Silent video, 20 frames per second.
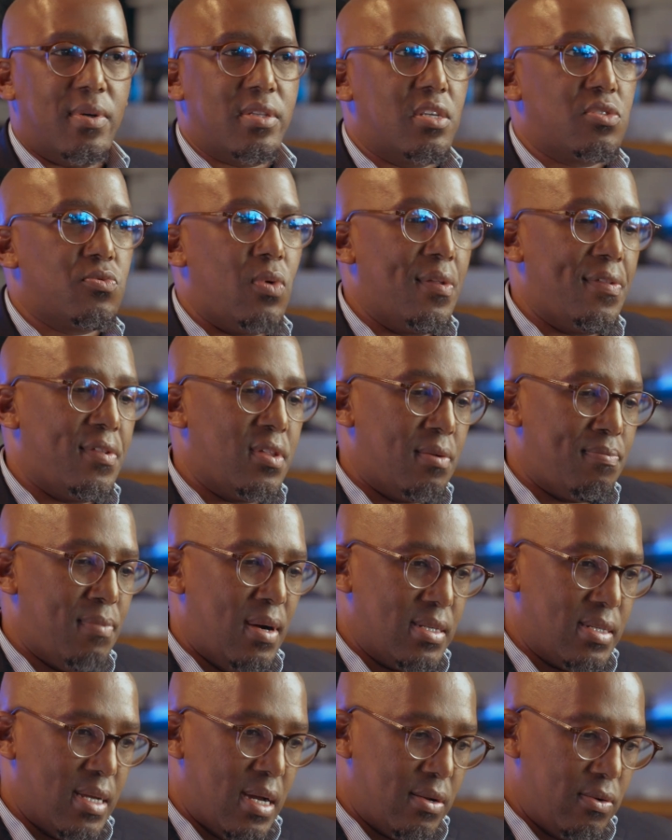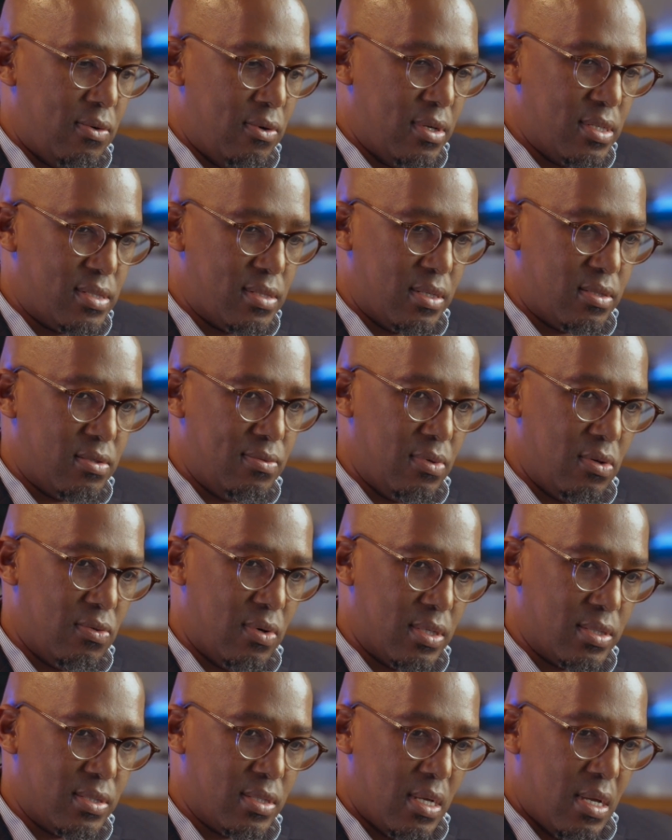But there's one thing that my dad always said to me
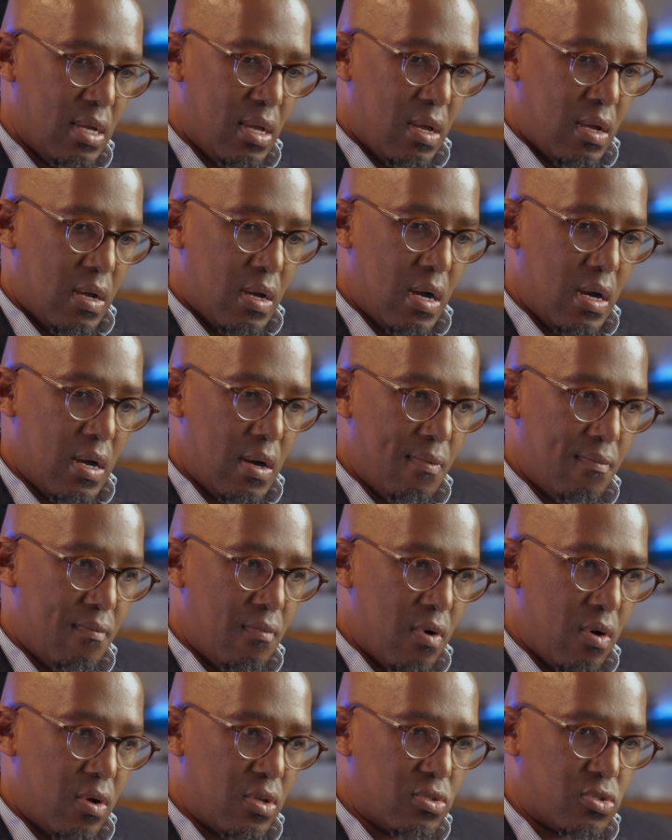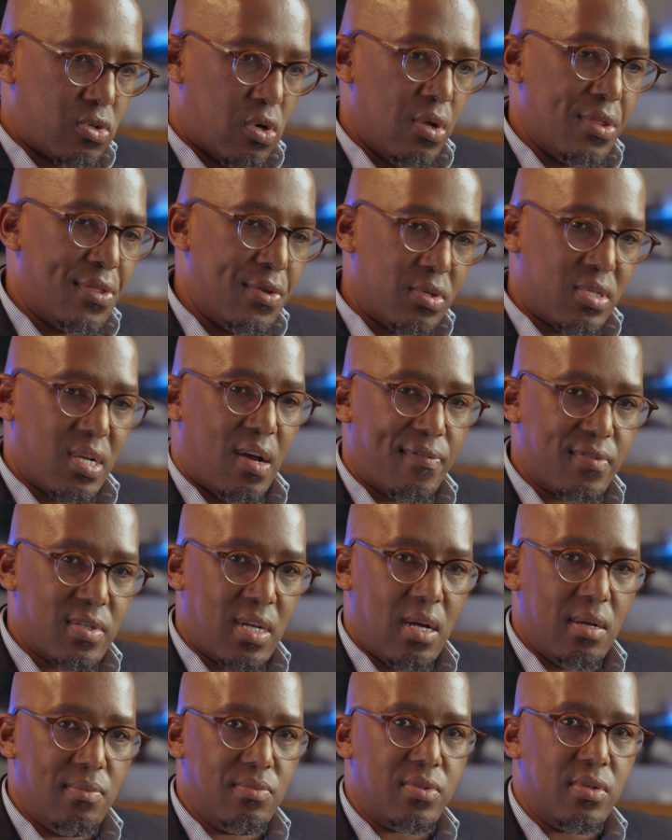was, going through tough
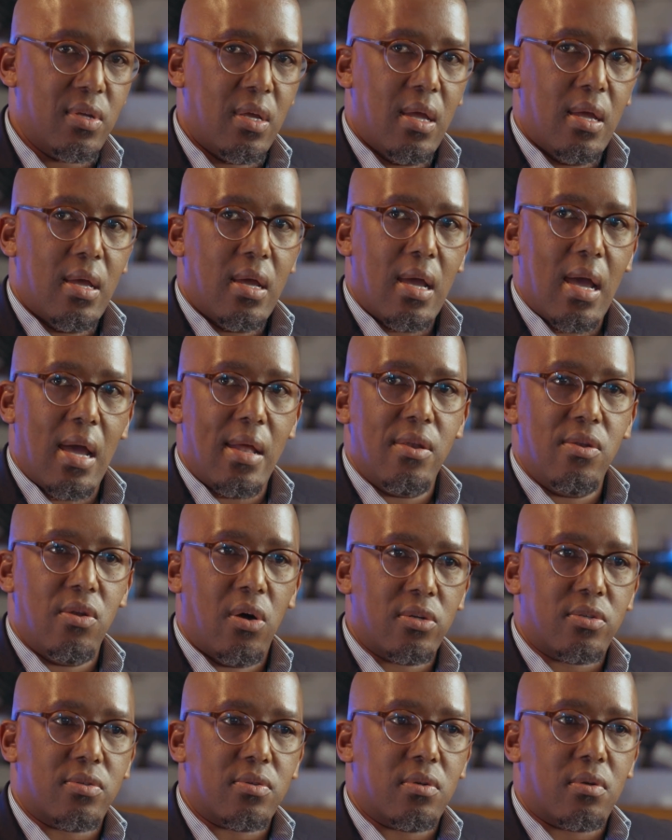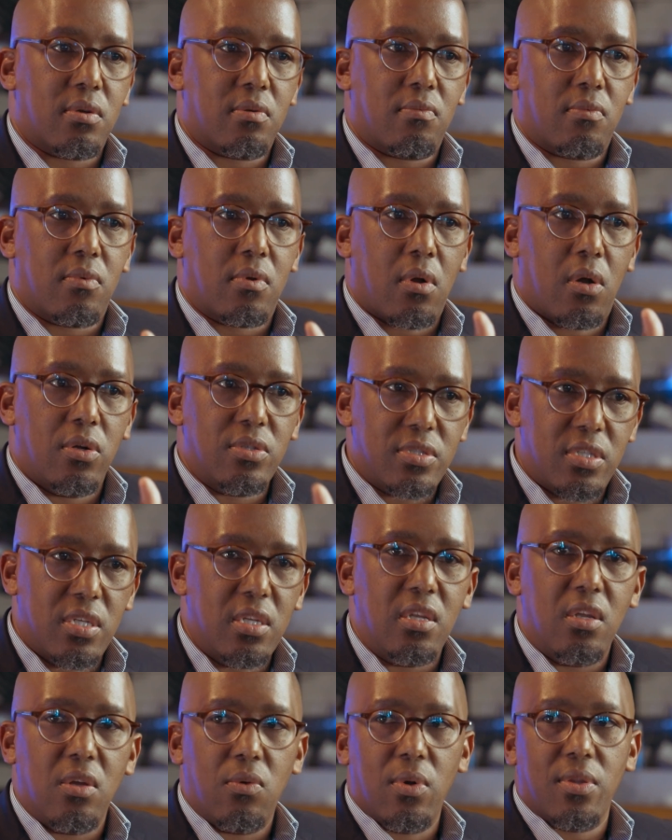times and not
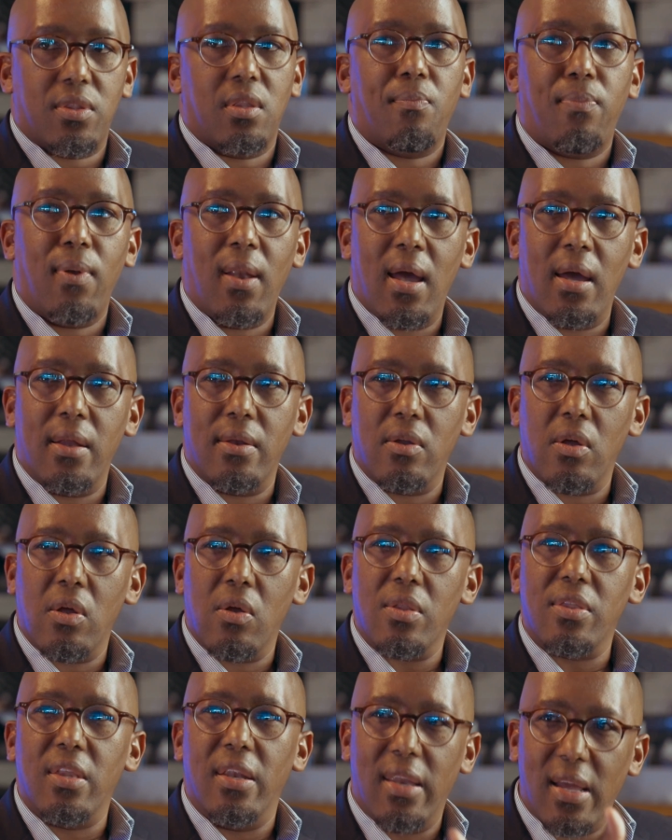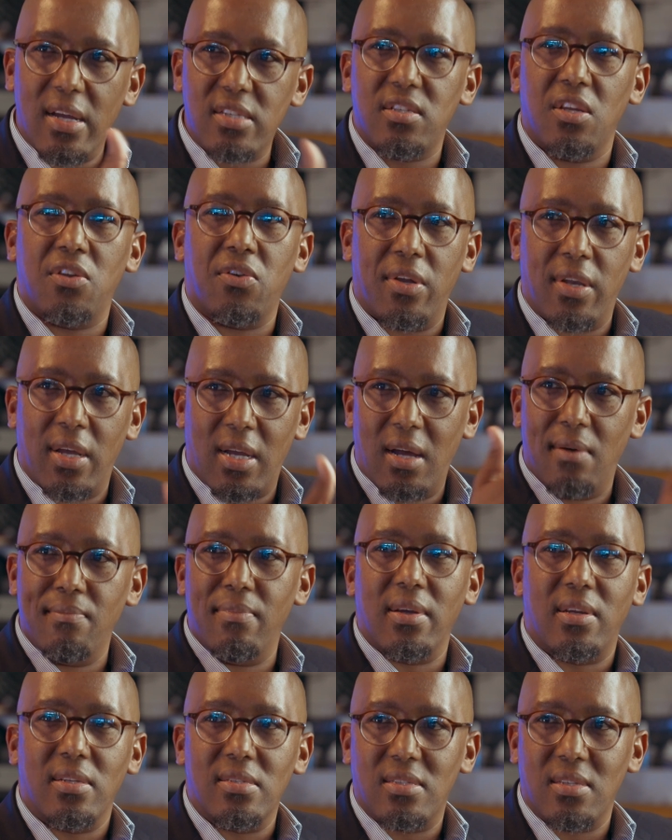continuing with the plan, the next year you're going to come
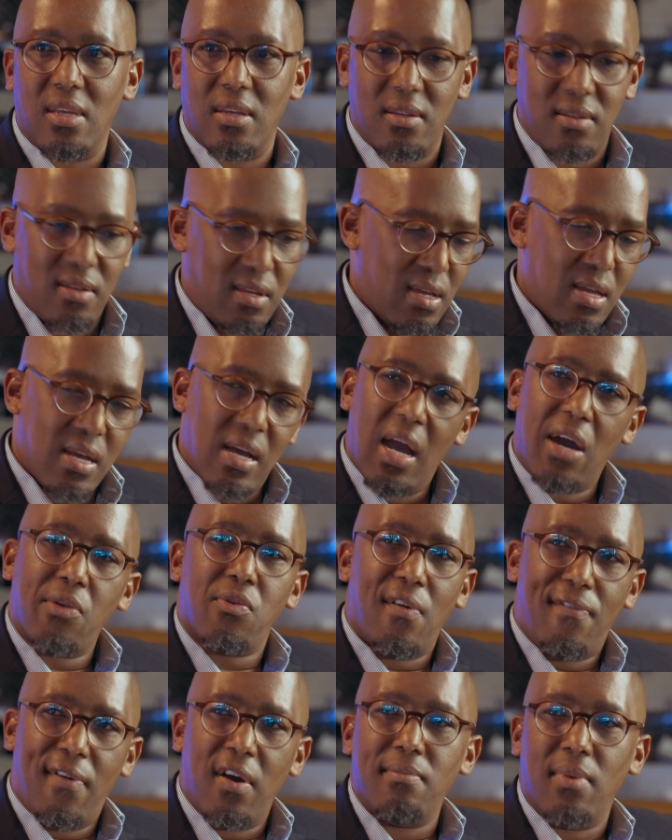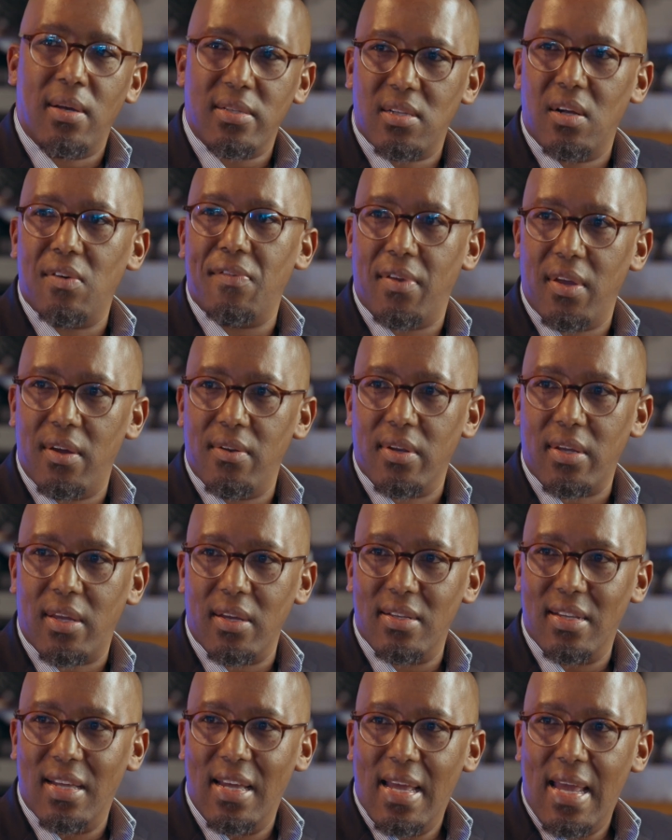back and say, how do I find myself here
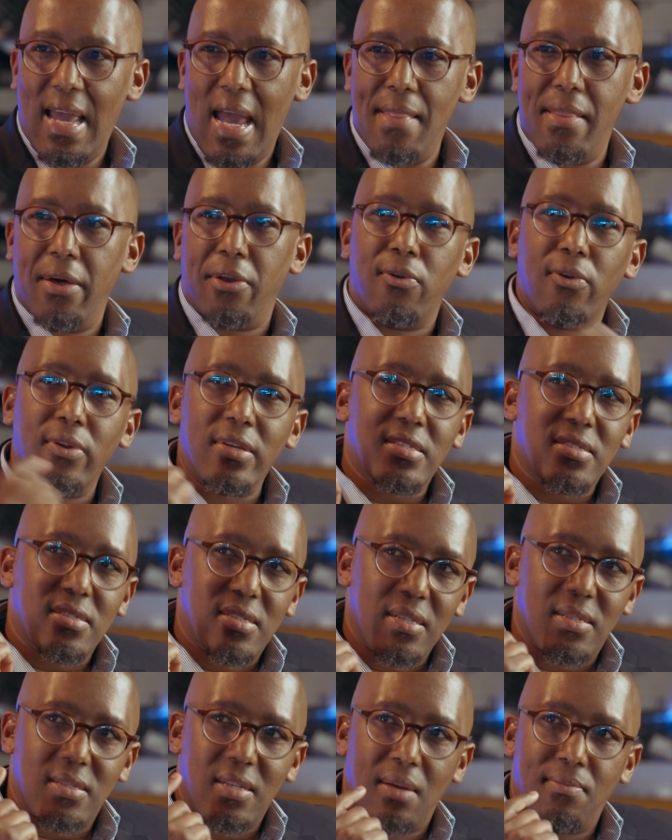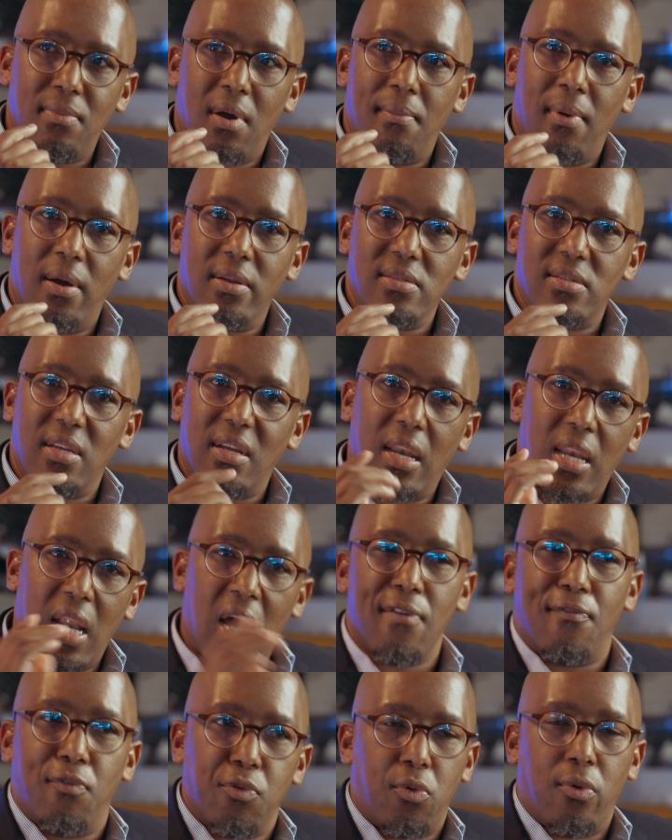again? And that always sits in my mind and saying,
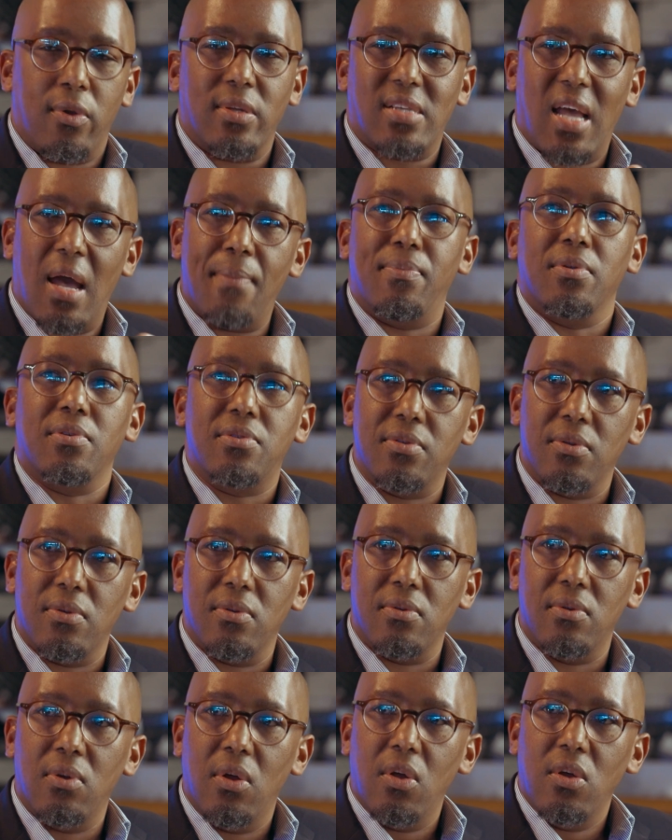life will always happen to you.